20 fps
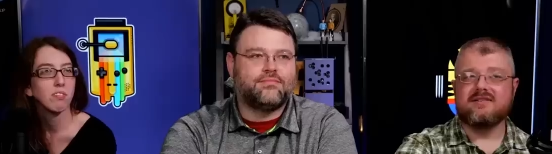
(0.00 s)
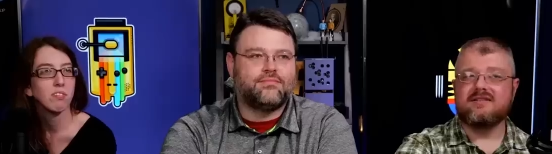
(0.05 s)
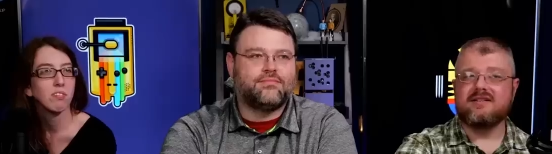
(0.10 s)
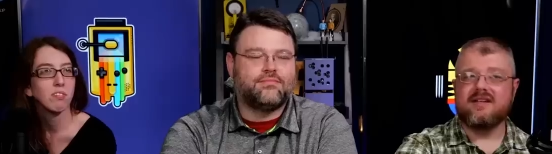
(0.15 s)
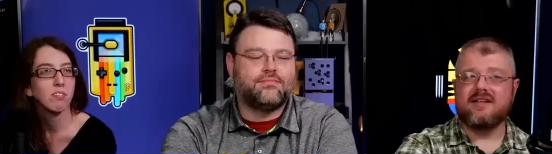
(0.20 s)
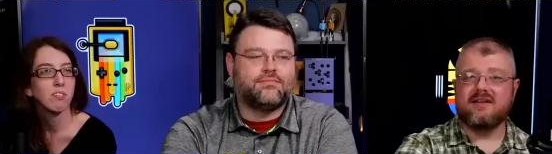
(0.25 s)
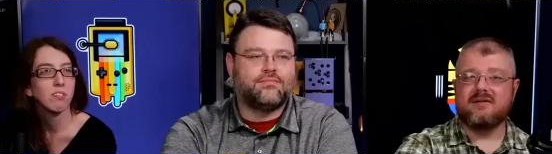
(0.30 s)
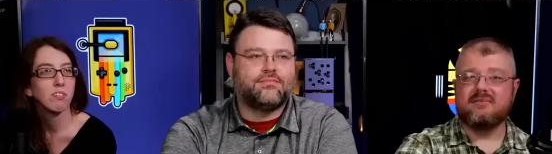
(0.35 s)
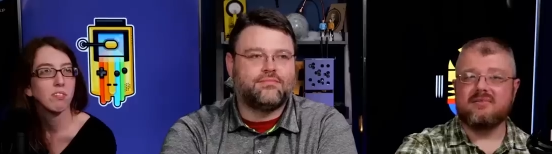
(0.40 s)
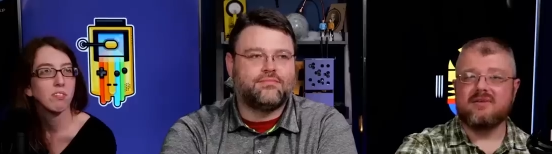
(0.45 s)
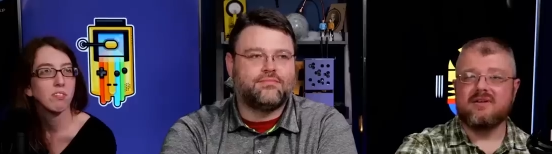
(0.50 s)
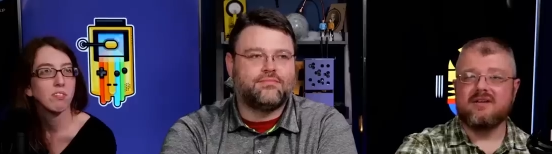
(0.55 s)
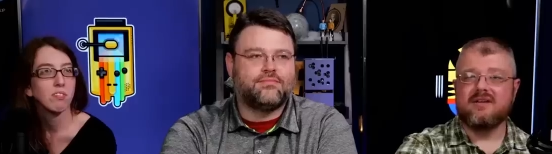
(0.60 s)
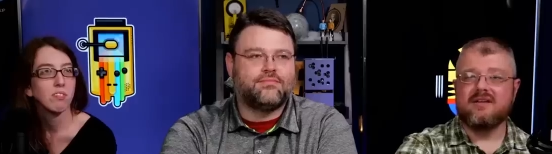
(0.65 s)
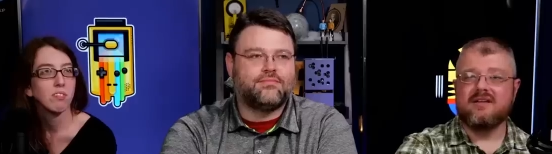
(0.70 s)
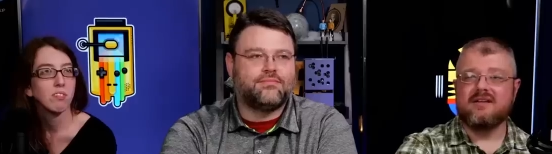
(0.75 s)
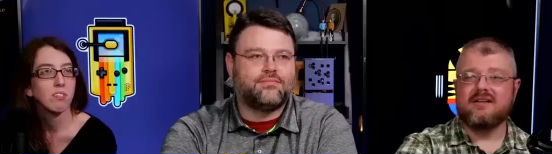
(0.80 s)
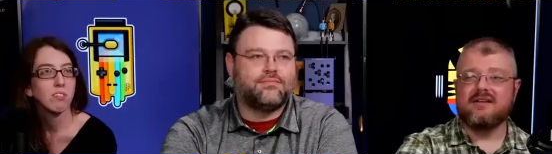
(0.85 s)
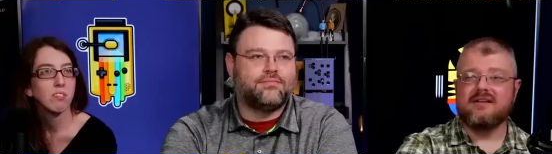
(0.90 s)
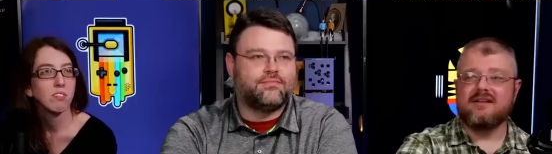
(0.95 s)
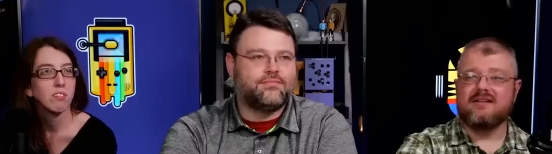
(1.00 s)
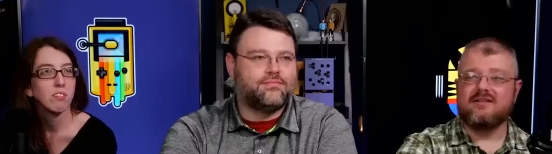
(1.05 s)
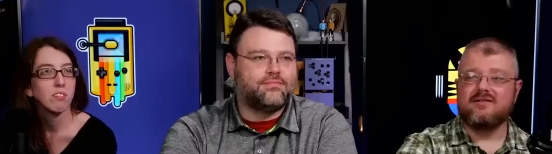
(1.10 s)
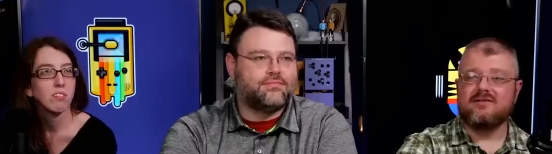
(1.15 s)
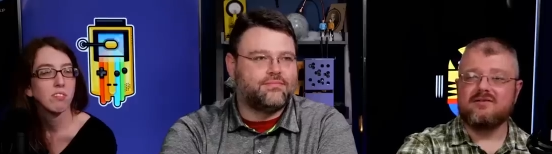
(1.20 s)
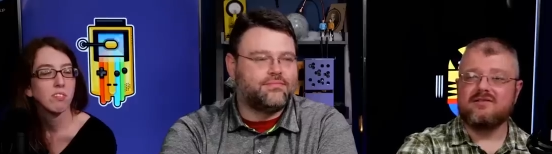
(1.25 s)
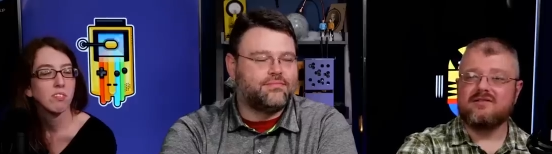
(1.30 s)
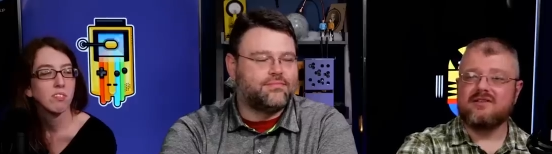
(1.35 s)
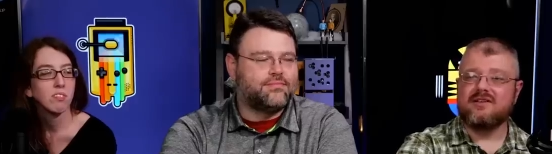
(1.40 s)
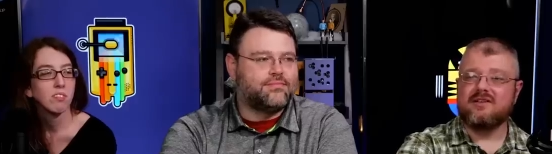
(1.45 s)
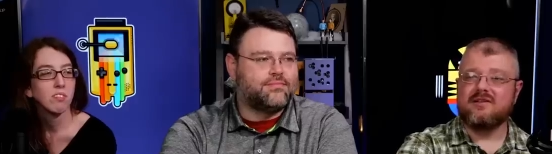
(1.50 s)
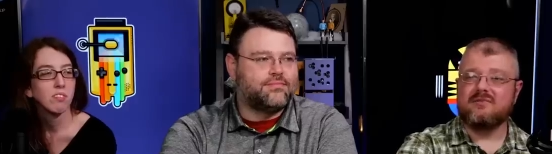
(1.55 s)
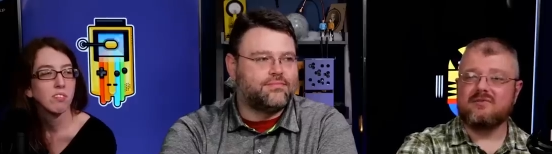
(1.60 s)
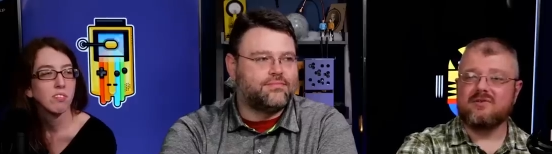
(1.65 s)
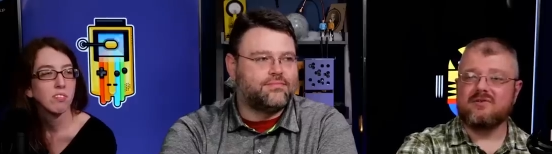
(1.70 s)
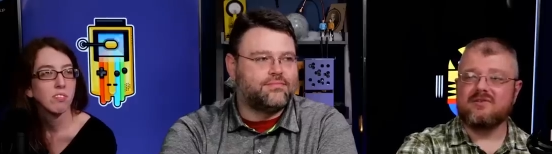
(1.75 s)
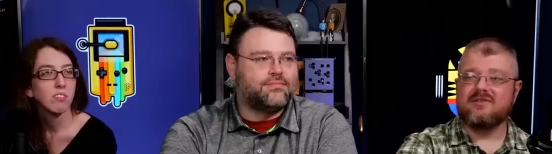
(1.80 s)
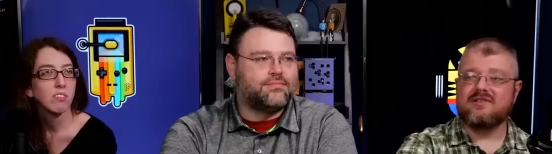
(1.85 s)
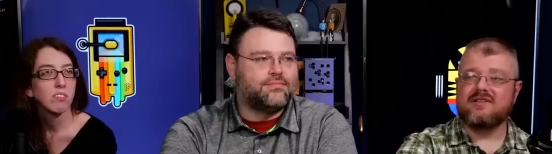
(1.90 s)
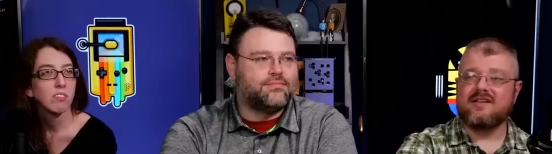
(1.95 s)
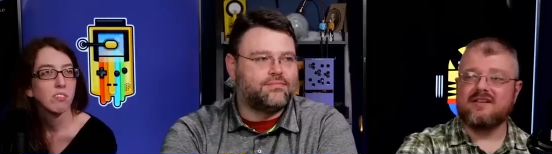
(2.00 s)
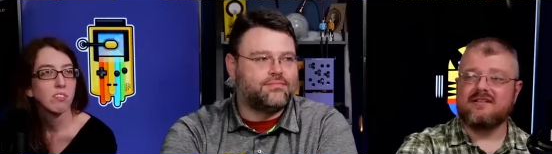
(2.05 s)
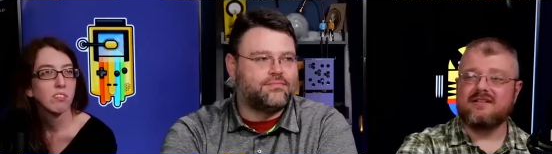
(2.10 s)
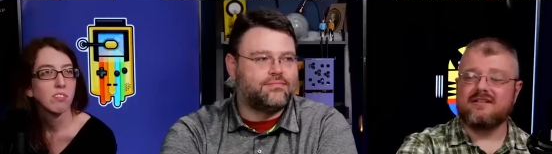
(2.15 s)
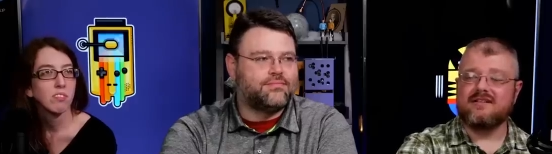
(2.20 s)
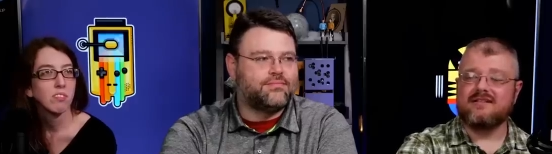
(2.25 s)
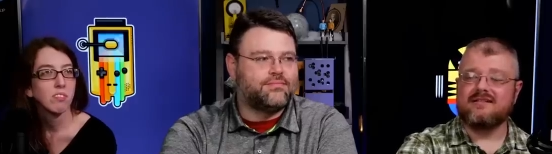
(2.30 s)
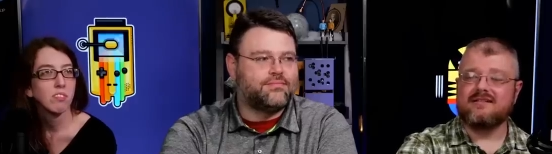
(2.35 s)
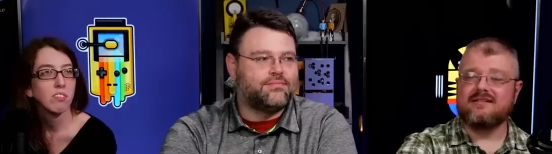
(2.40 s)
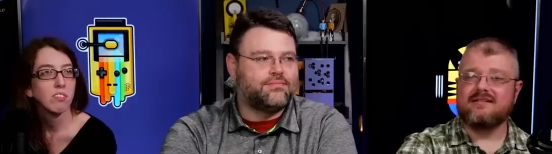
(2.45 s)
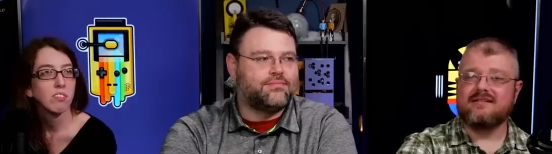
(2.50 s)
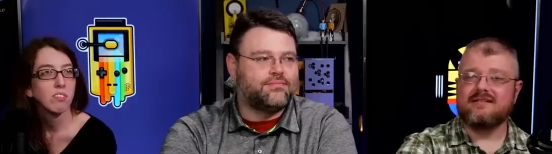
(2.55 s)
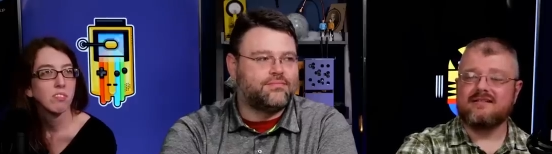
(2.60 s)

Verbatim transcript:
Speaker 1: little stamp and you stamp your assailant.